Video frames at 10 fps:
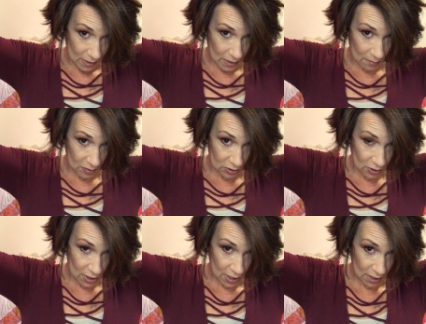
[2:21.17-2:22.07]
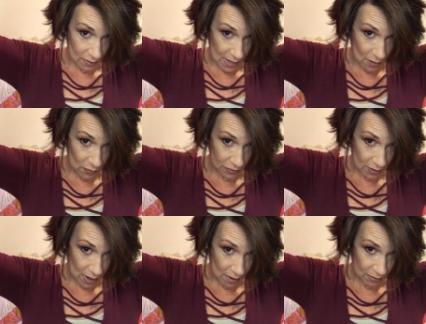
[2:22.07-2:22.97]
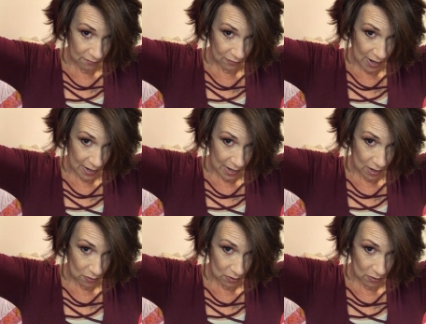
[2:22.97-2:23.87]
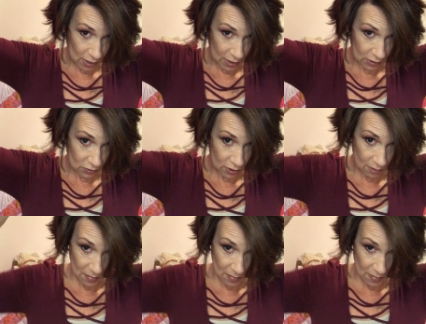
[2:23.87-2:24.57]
And I'm just going to hit that with the flat iron, and it's going to